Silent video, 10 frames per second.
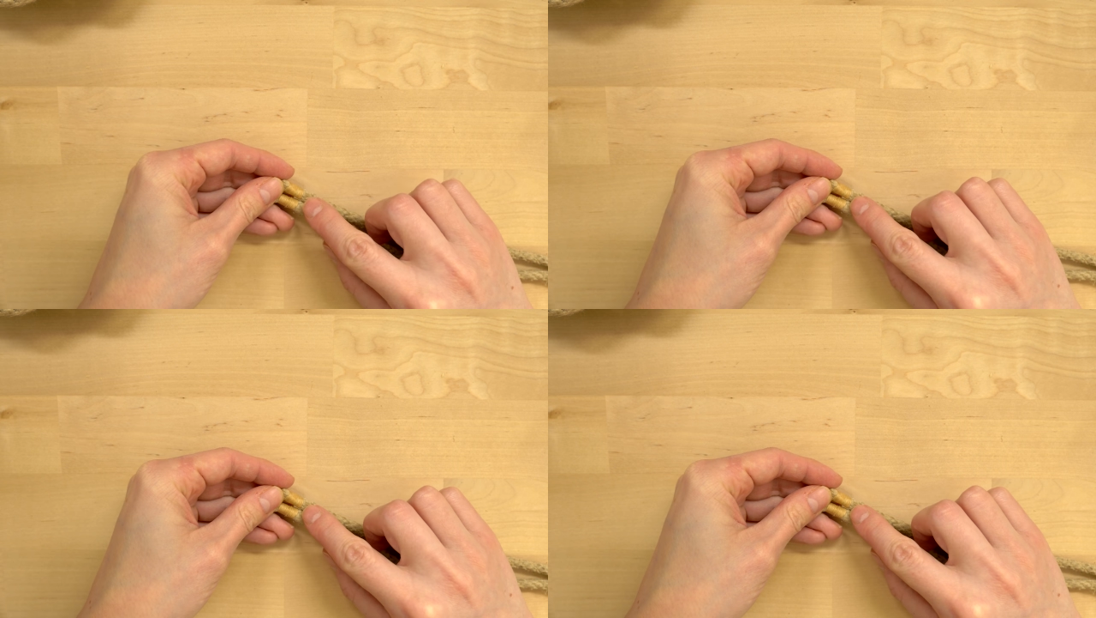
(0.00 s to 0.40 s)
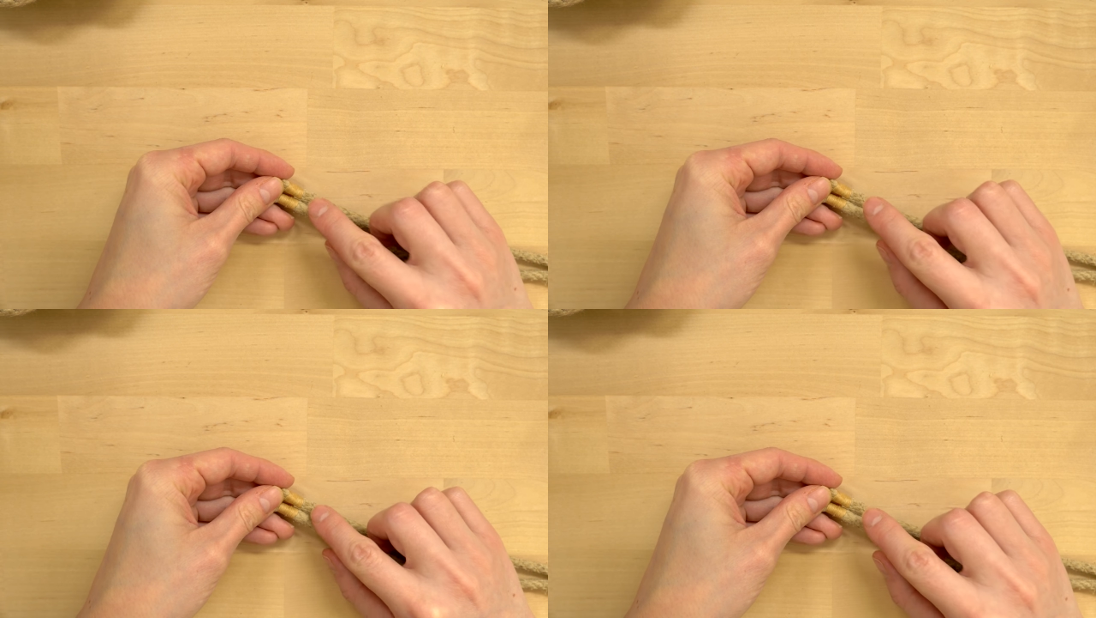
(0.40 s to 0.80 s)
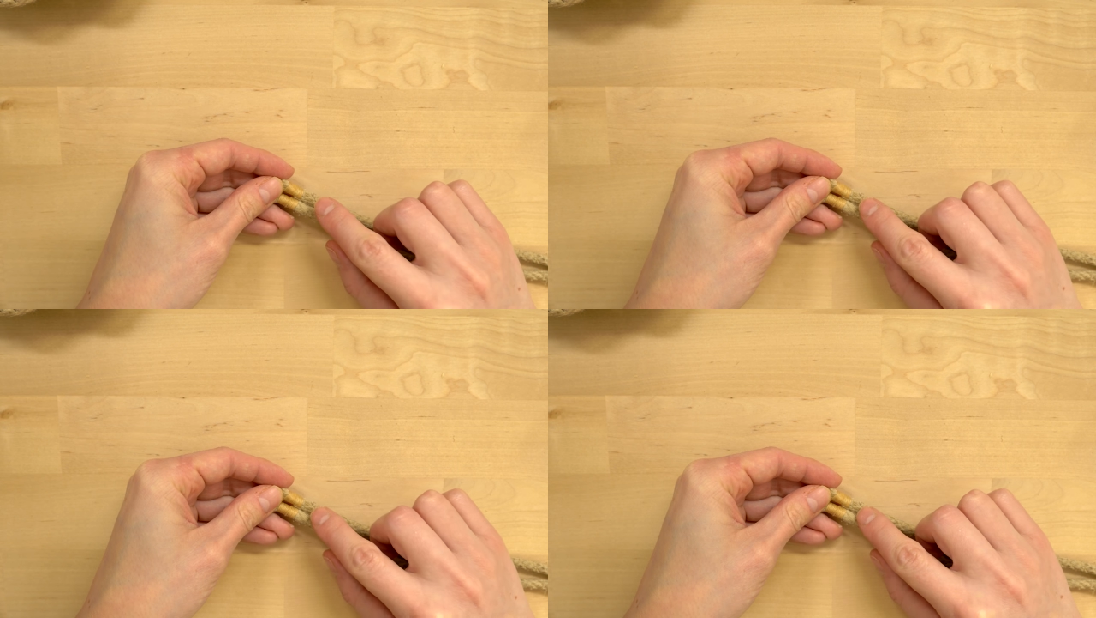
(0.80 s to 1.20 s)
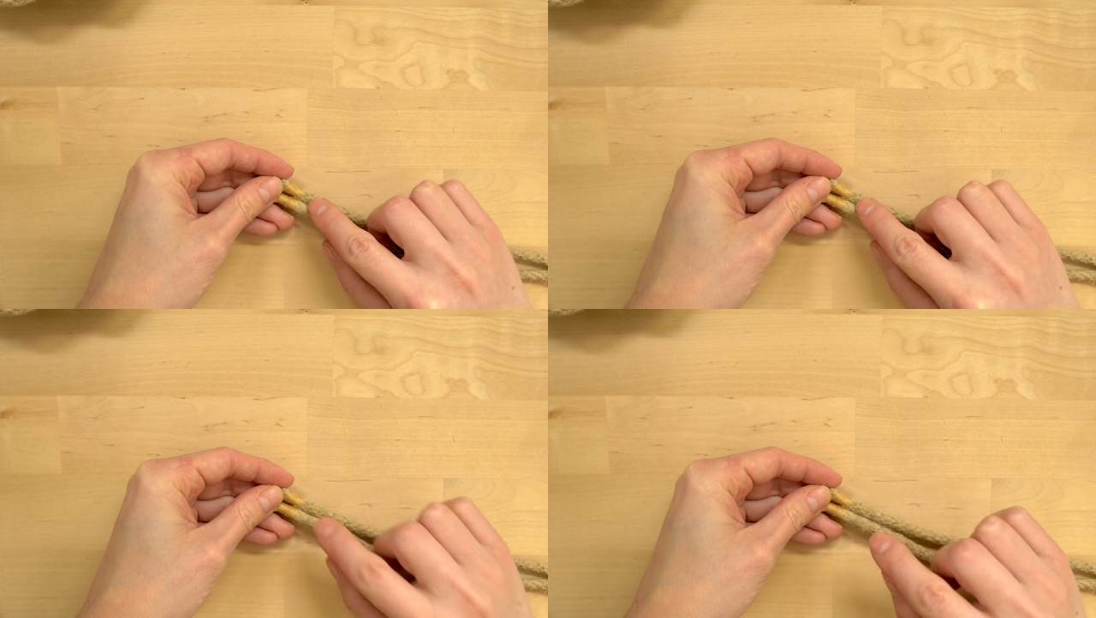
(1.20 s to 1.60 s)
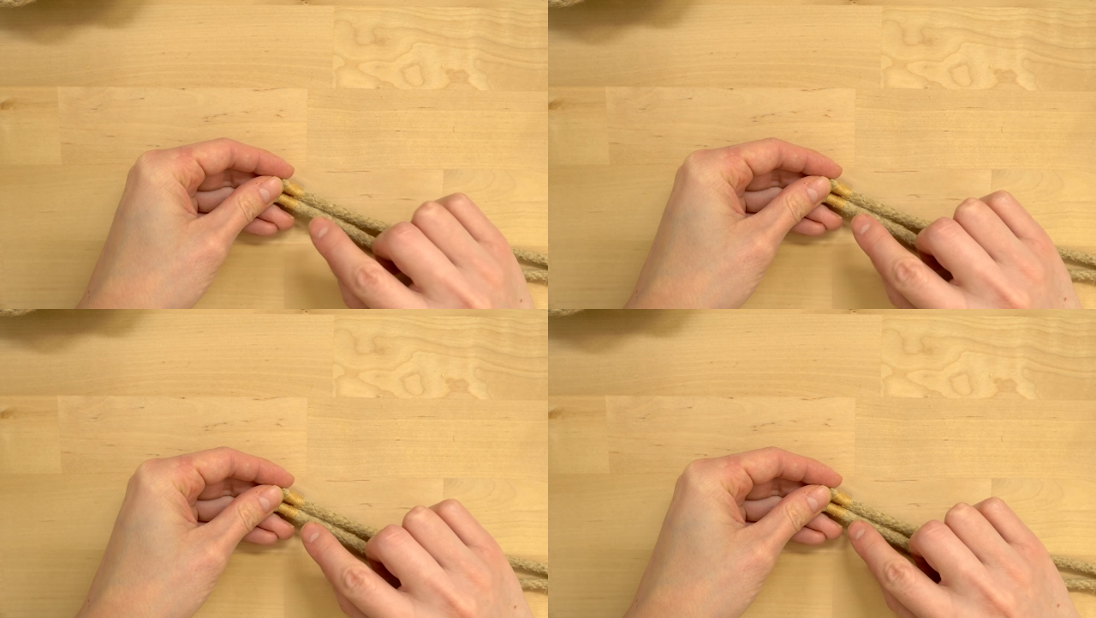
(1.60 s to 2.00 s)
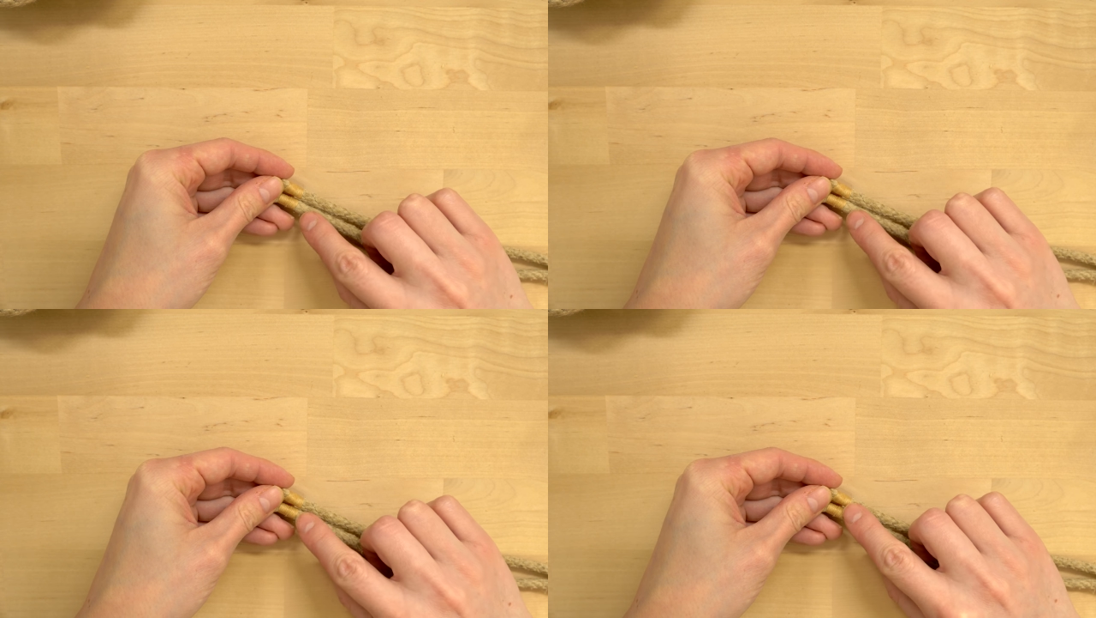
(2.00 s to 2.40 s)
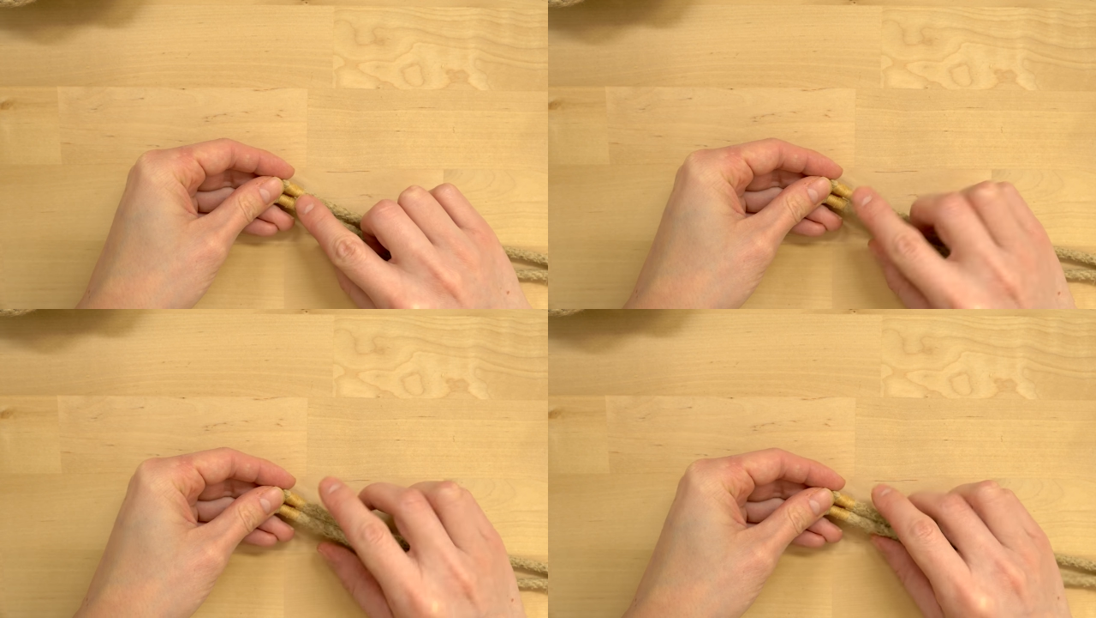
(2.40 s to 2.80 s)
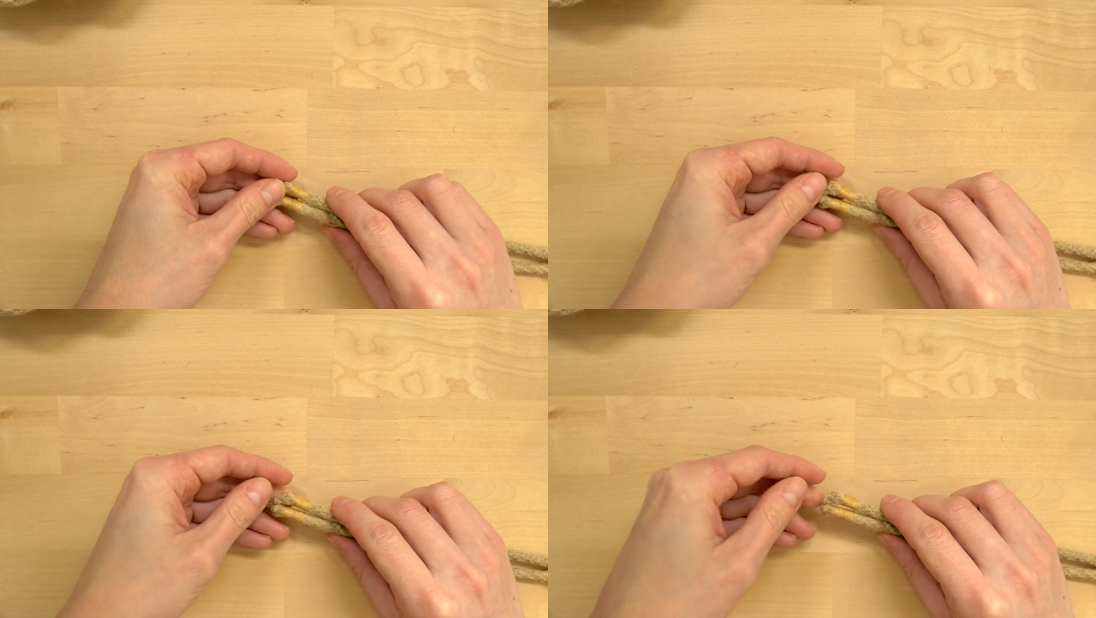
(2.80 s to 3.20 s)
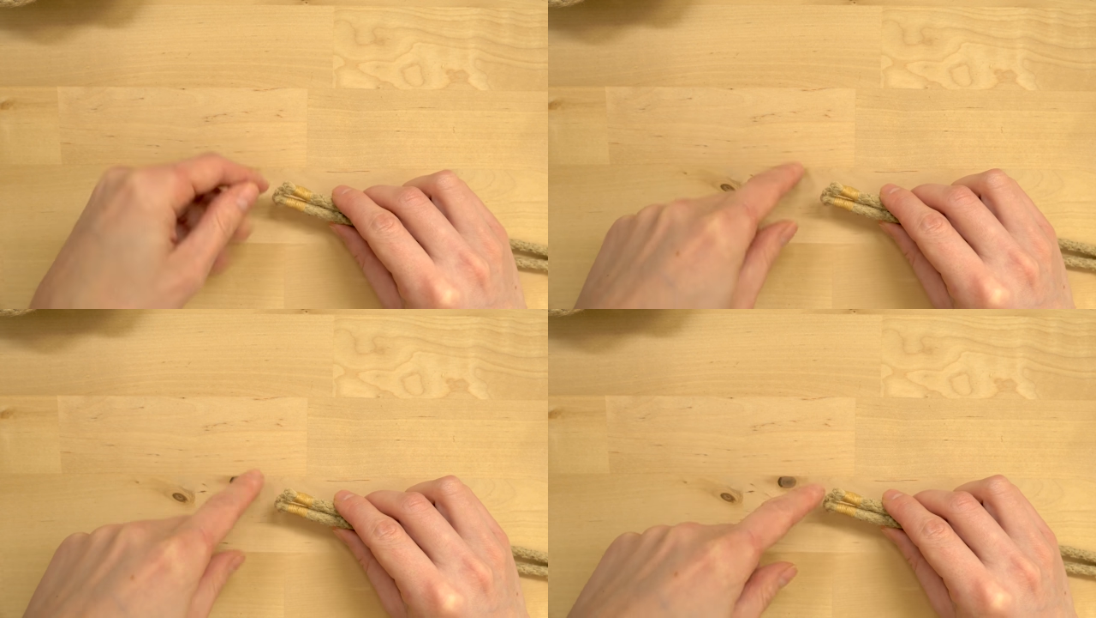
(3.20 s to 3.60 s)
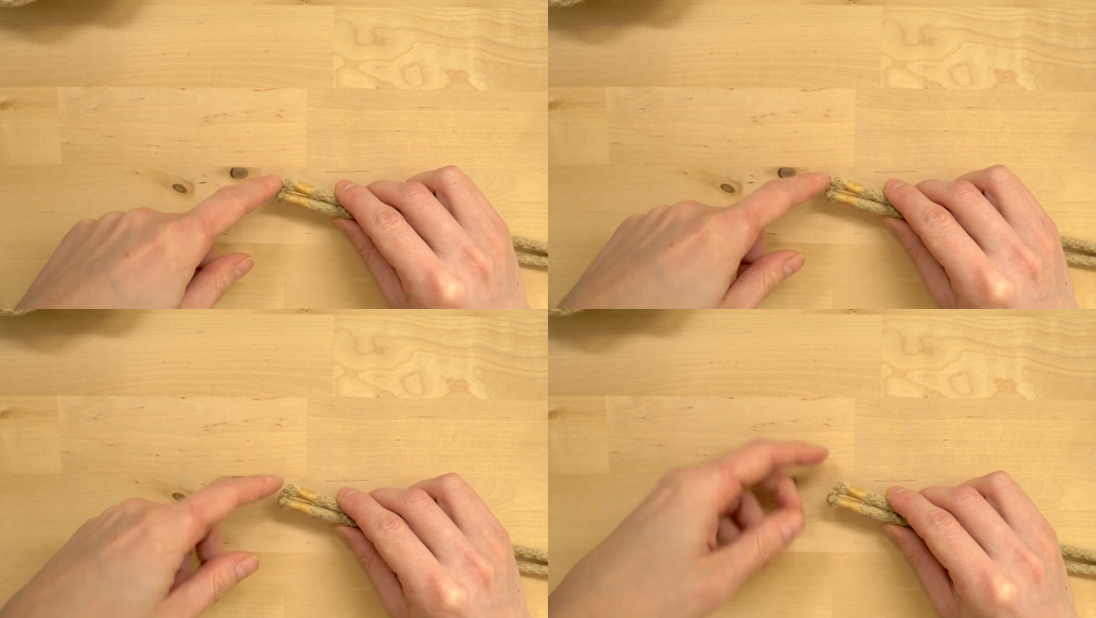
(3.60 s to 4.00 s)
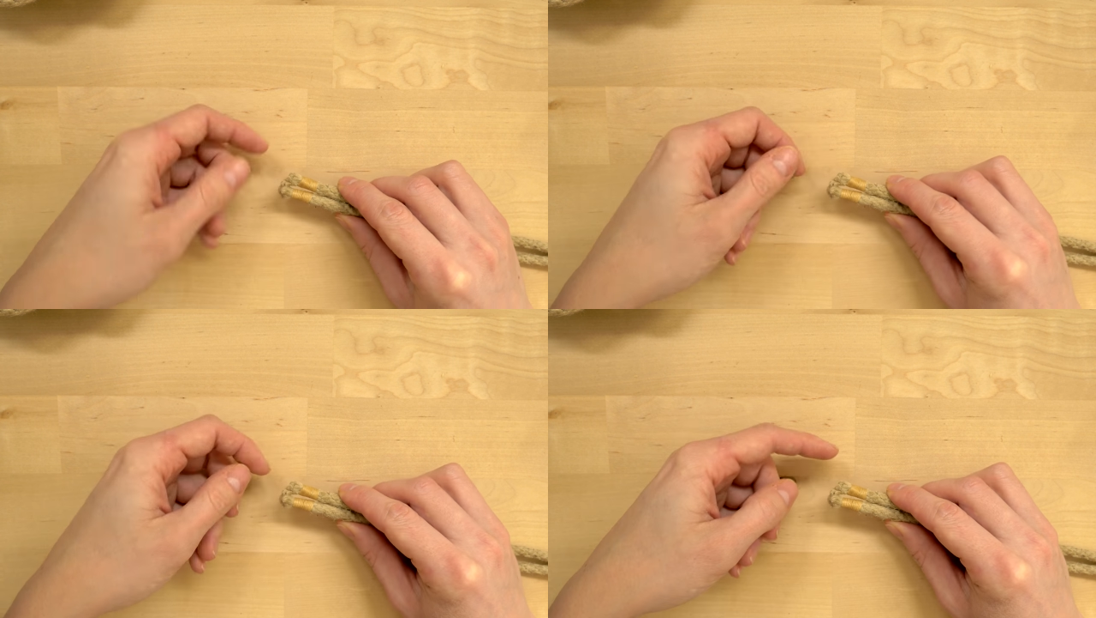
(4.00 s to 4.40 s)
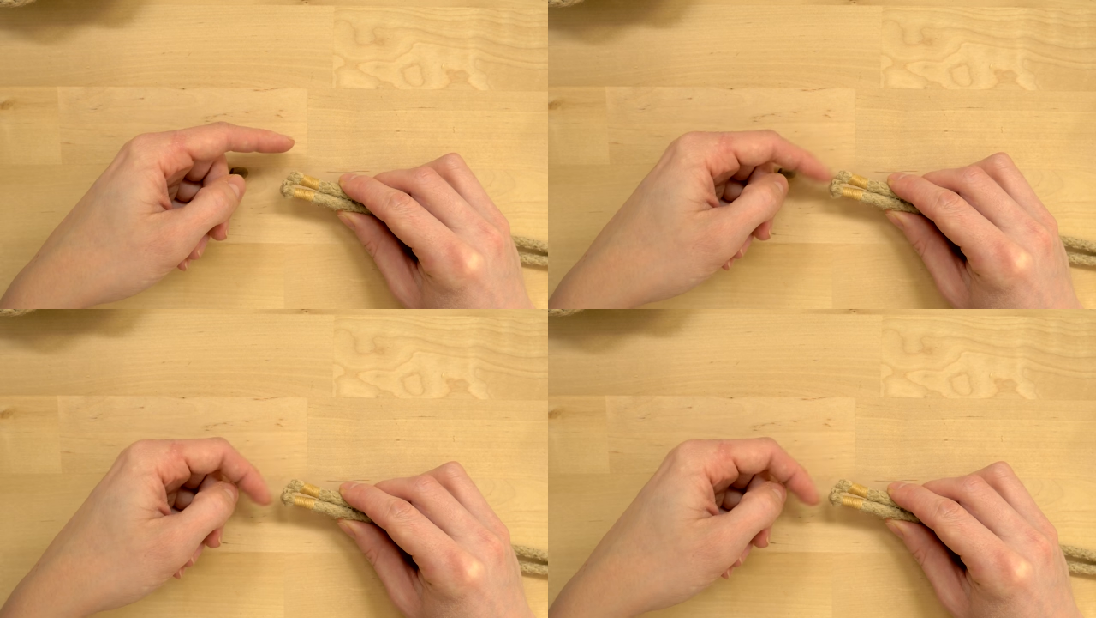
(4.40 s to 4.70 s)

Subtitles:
No face is visible, so there are no lips to read.